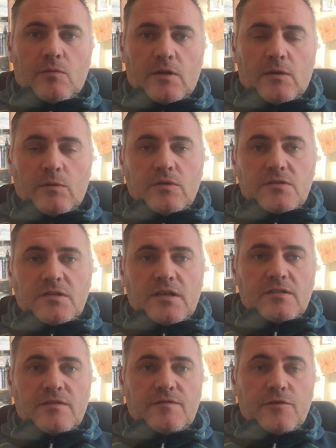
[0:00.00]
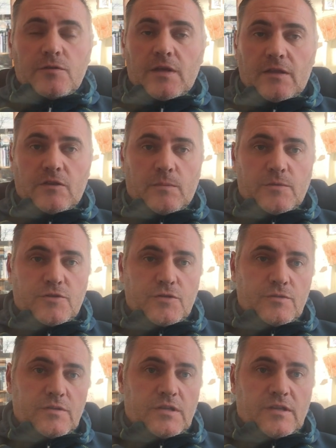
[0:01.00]
What I will say is, if you get the
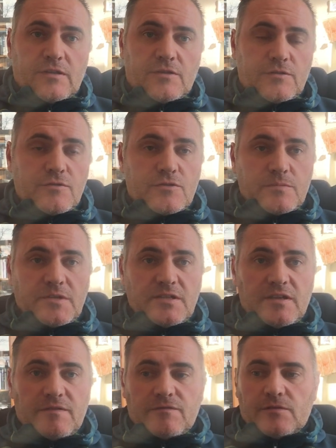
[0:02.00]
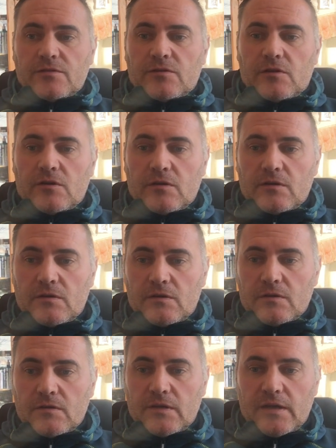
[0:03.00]
opportunity to do something different,
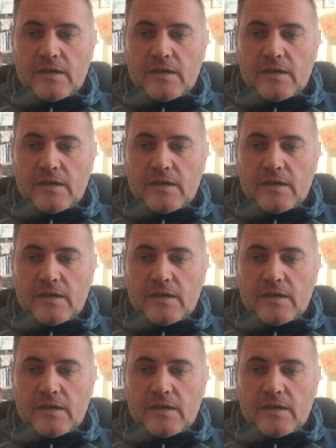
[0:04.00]
or